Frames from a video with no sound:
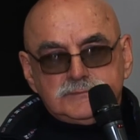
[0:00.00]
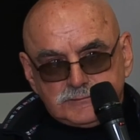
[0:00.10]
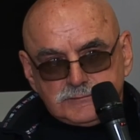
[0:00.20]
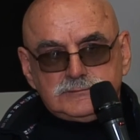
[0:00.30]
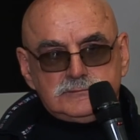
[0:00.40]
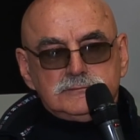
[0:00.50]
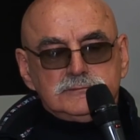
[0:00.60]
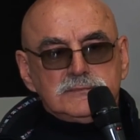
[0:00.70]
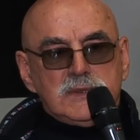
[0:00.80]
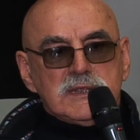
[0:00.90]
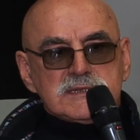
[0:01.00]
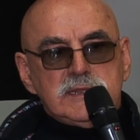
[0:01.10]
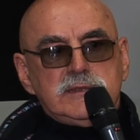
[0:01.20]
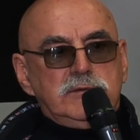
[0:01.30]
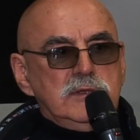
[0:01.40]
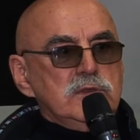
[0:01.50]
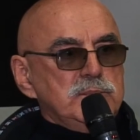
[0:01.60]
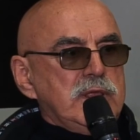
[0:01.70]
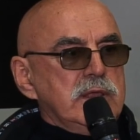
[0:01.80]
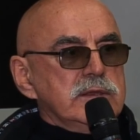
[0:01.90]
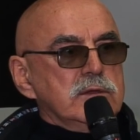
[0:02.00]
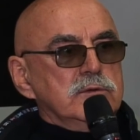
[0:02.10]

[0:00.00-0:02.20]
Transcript: So if I were uh,